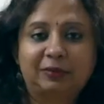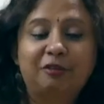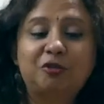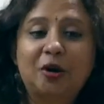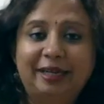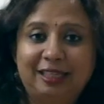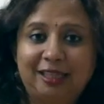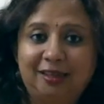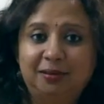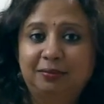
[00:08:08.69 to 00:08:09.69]
If not
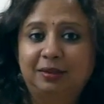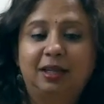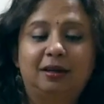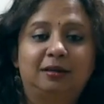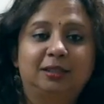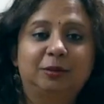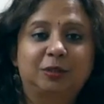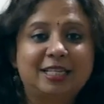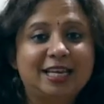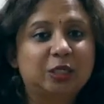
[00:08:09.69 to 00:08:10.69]
anything, the, uh, the
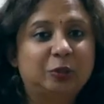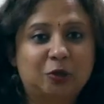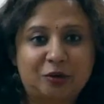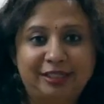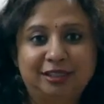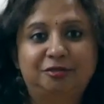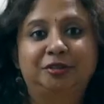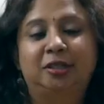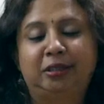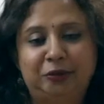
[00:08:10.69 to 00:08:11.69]
snakes will not
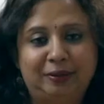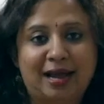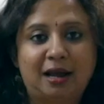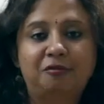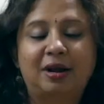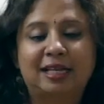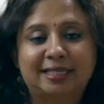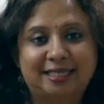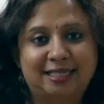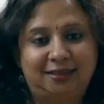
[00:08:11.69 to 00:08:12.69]
interfere in your life
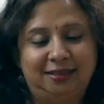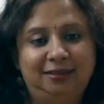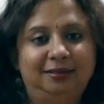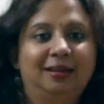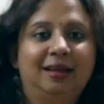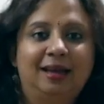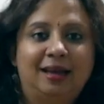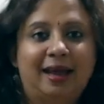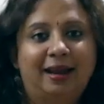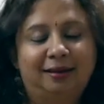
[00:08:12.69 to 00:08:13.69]
unnecessarily
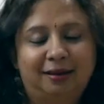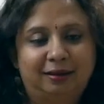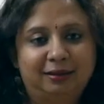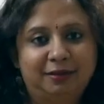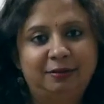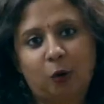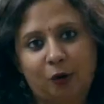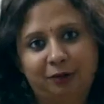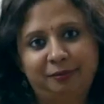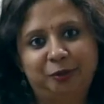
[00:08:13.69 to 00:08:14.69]
and uh, they will
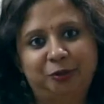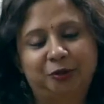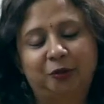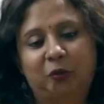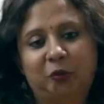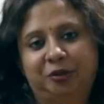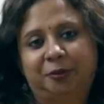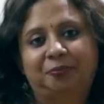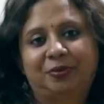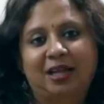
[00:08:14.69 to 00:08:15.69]
contribute to your growth.